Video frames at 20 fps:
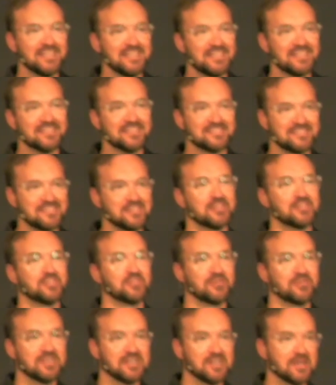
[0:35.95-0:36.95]
is, you know,
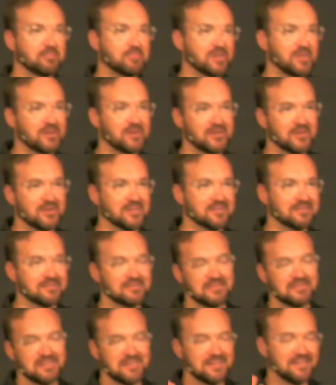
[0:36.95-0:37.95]
you get up here
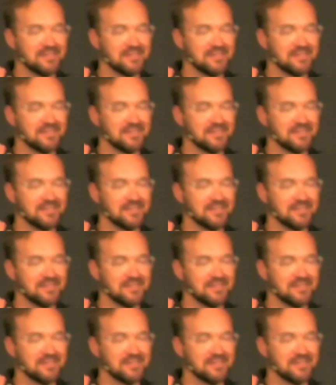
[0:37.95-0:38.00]
and,